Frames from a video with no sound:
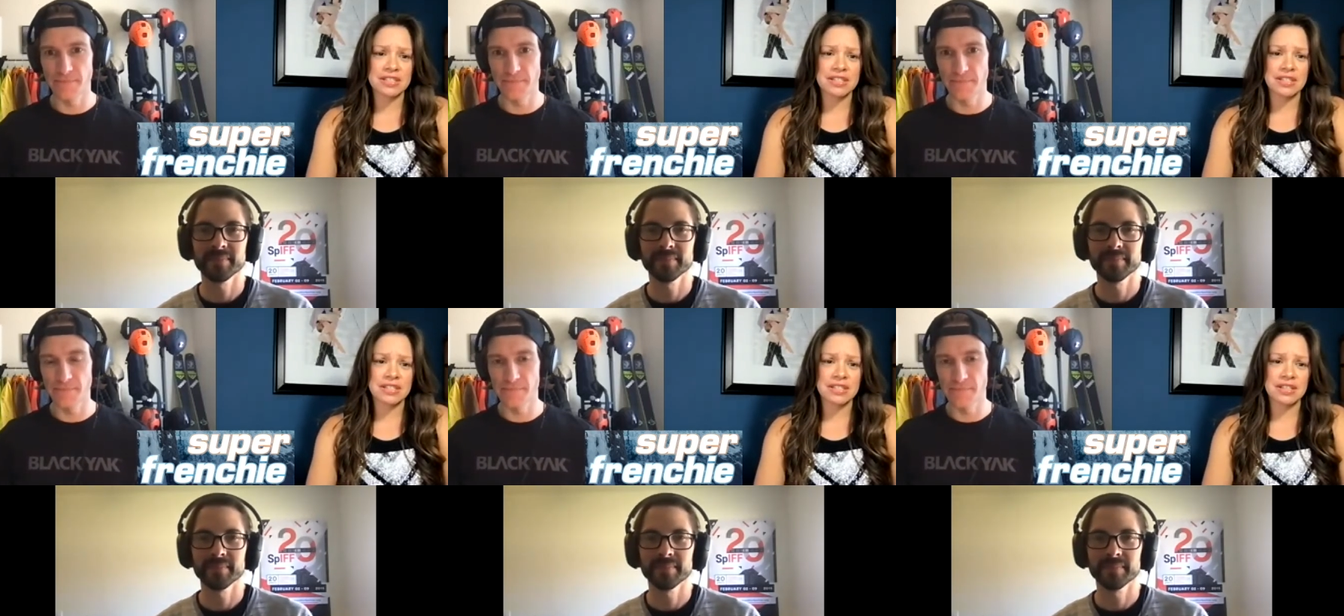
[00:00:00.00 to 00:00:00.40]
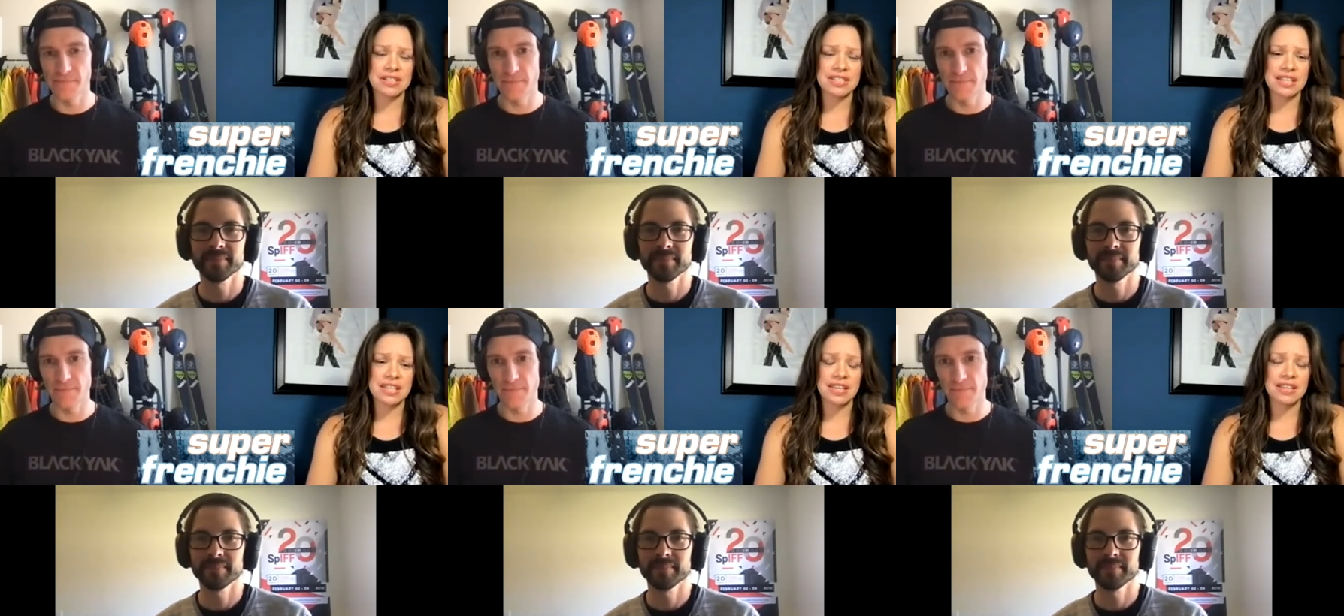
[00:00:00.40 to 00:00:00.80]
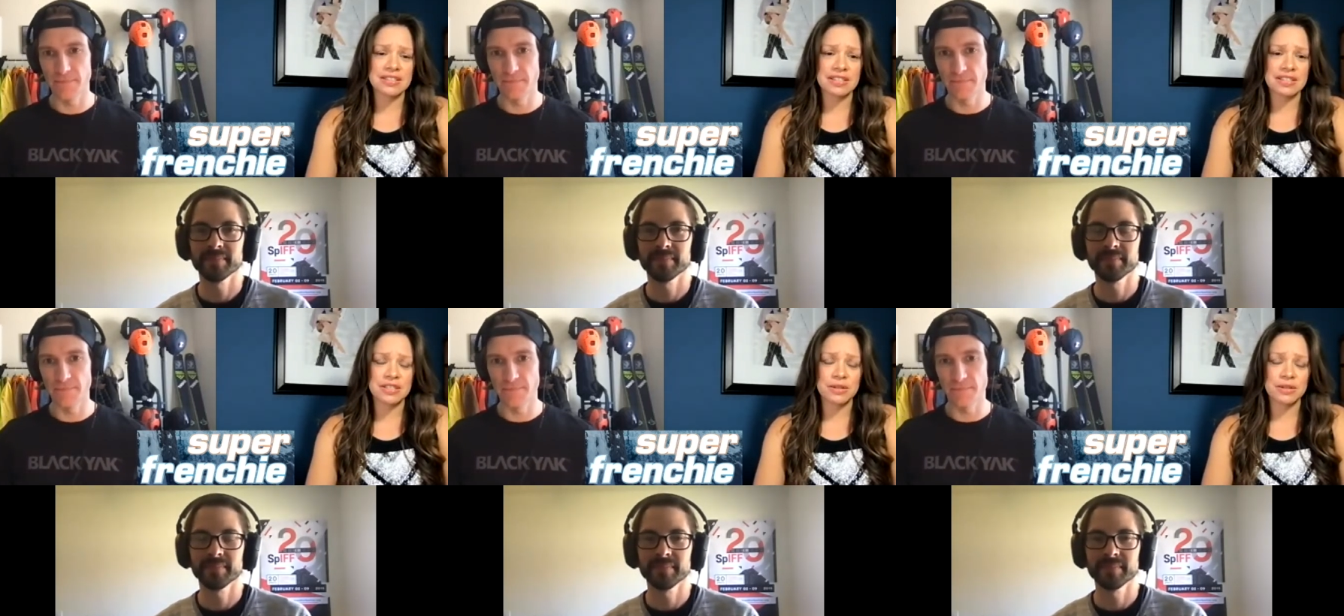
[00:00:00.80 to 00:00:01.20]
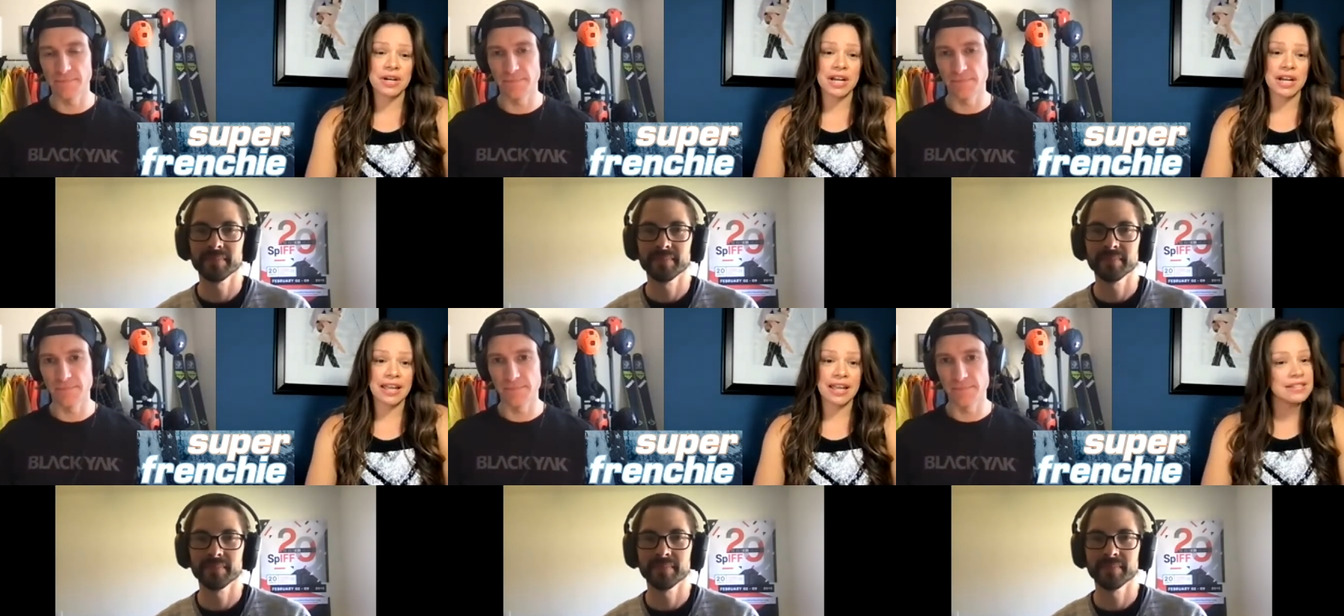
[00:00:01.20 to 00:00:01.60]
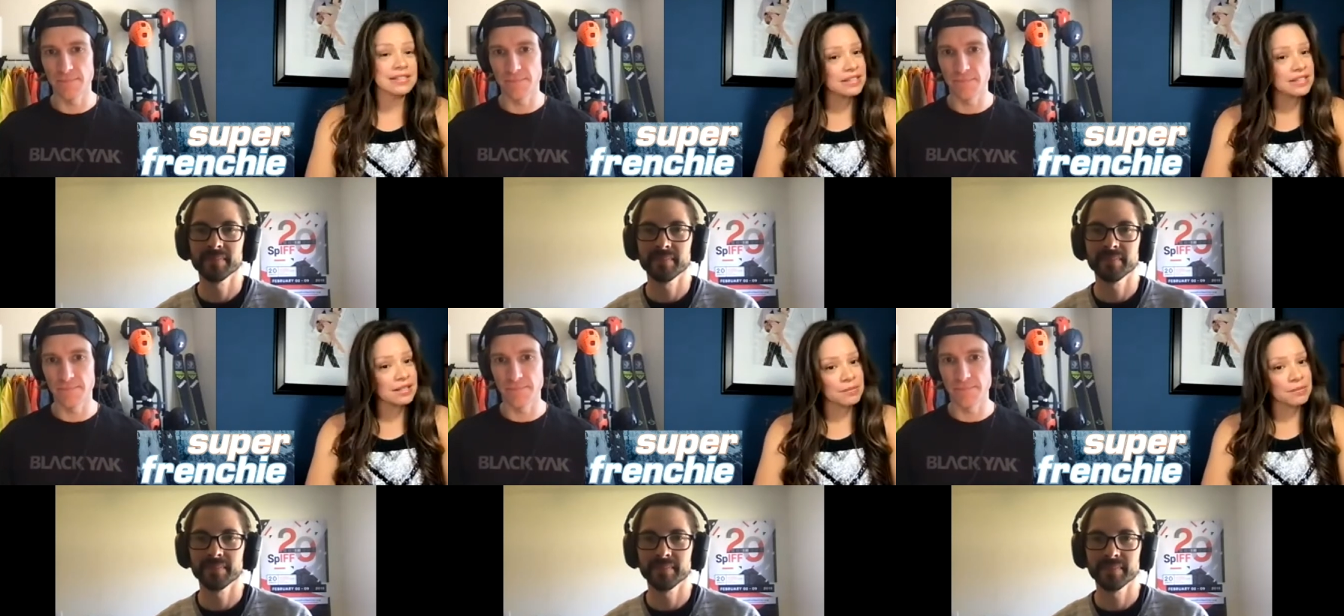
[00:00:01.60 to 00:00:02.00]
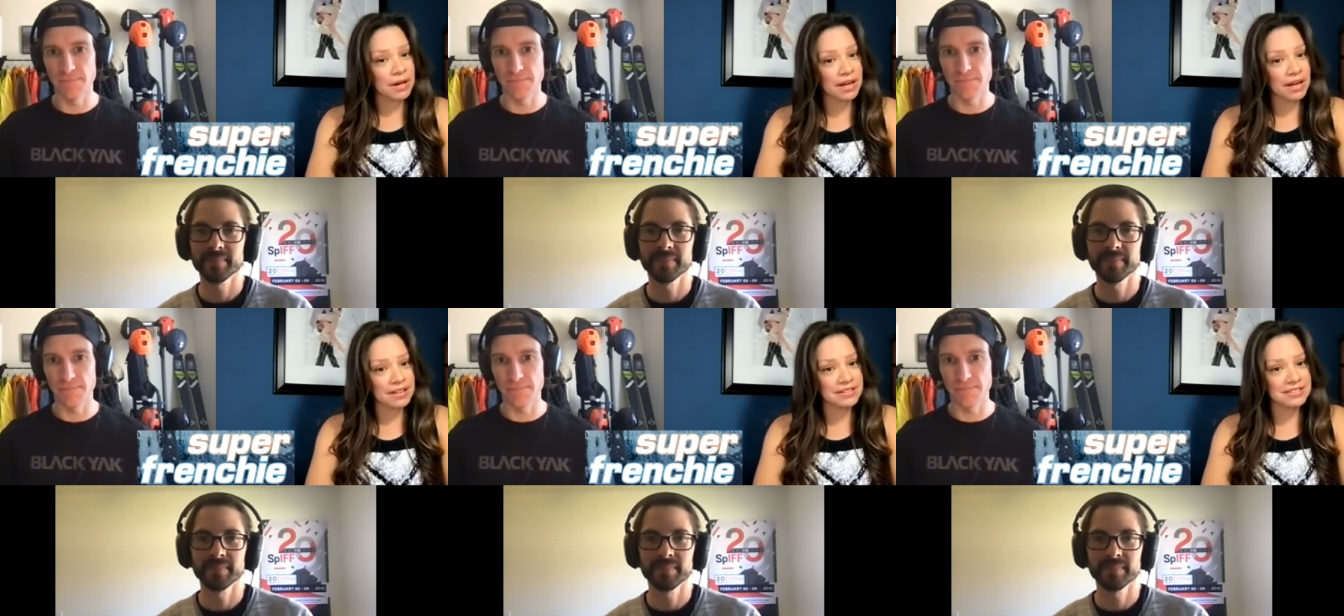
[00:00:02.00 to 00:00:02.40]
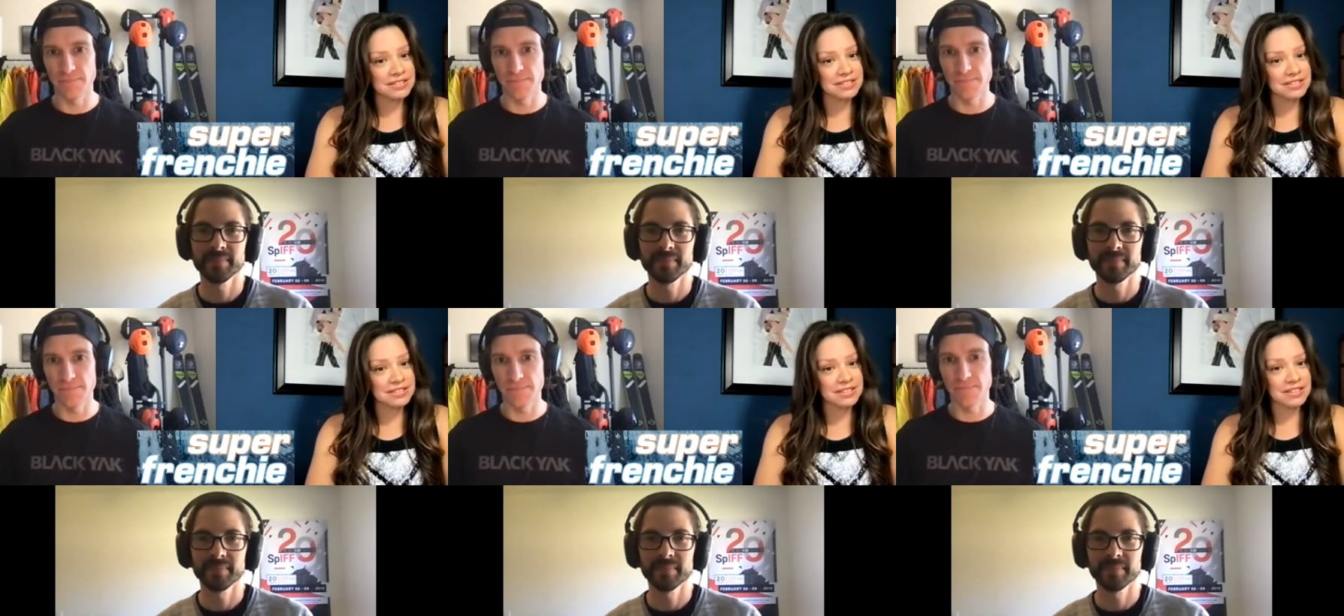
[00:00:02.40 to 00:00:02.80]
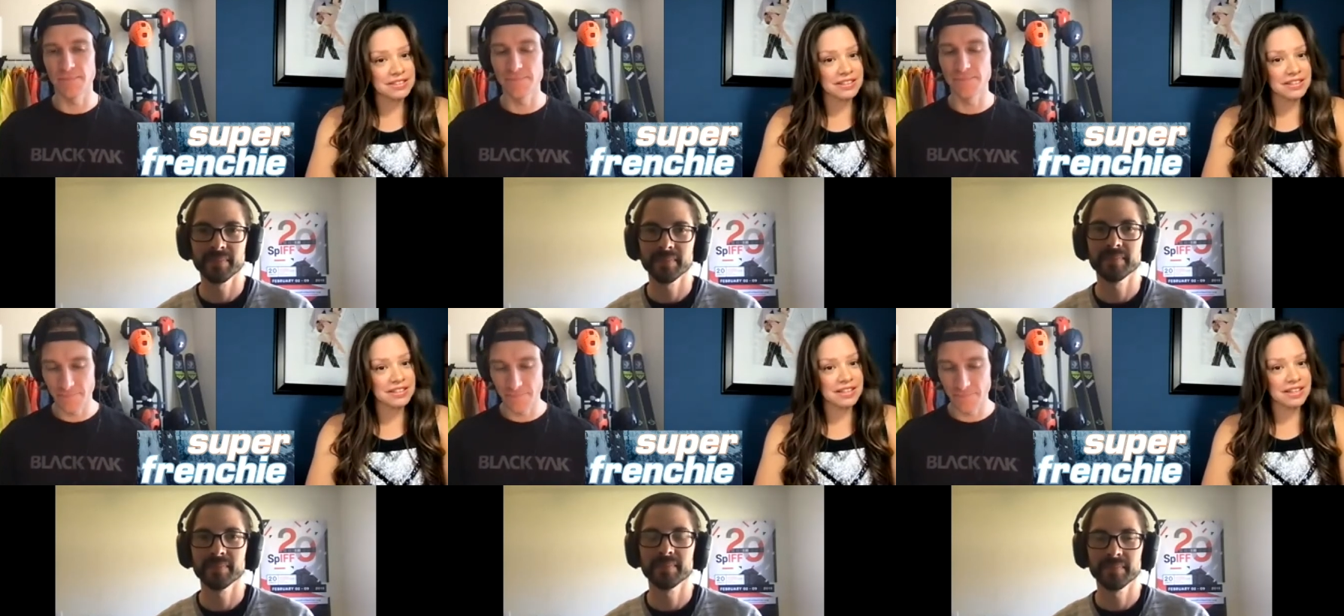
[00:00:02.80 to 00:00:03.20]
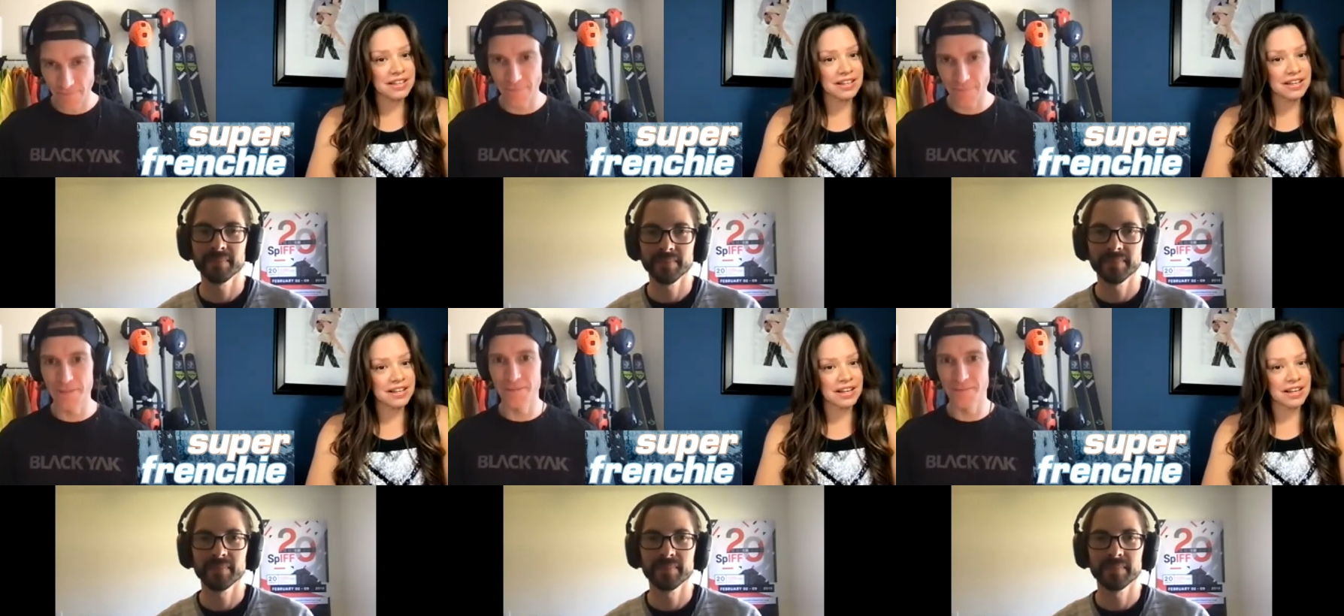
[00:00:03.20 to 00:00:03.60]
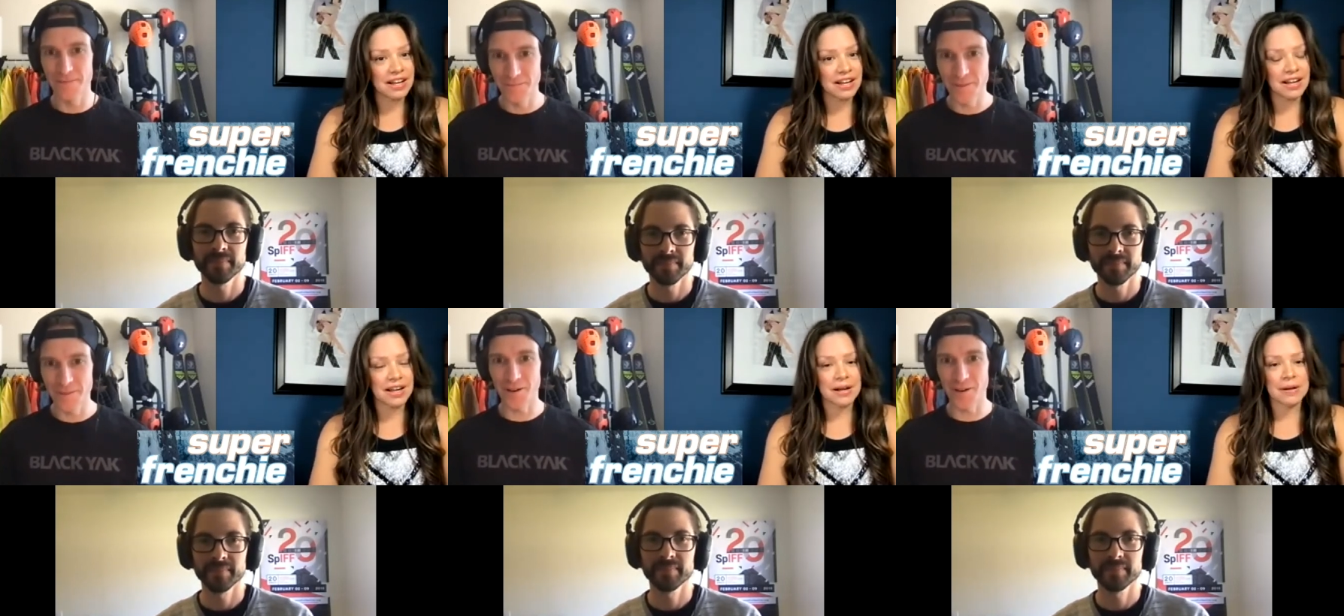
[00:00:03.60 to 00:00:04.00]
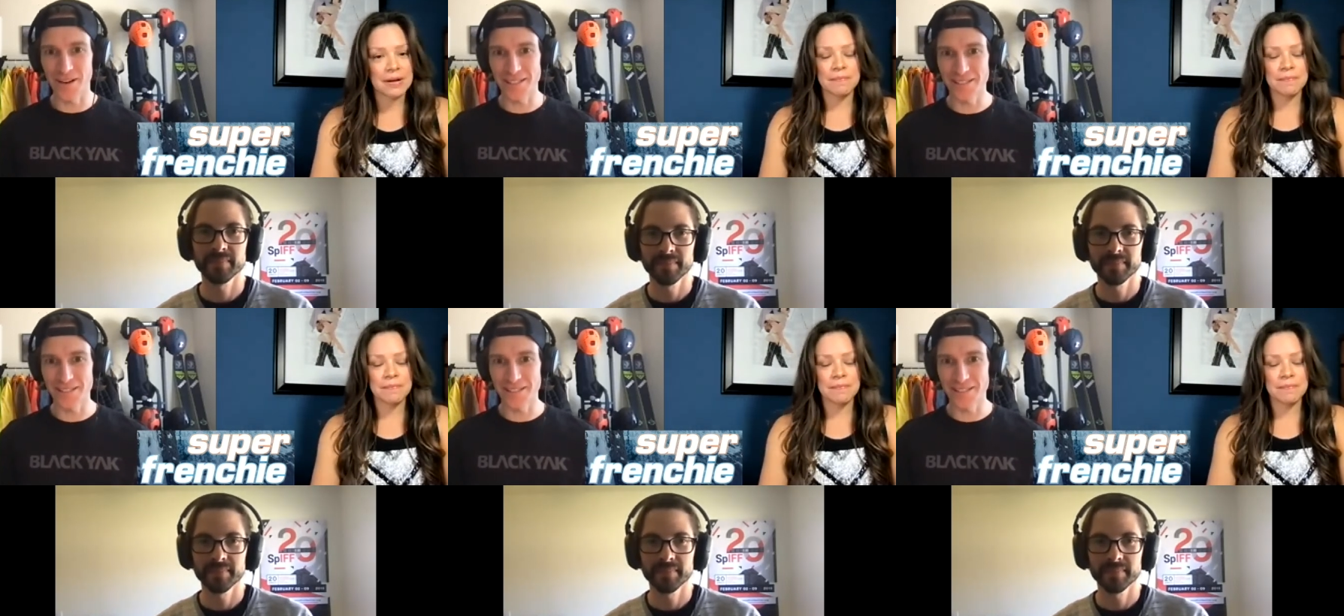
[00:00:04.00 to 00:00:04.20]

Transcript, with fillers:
Speaker 1: skiing since you were 18 months um,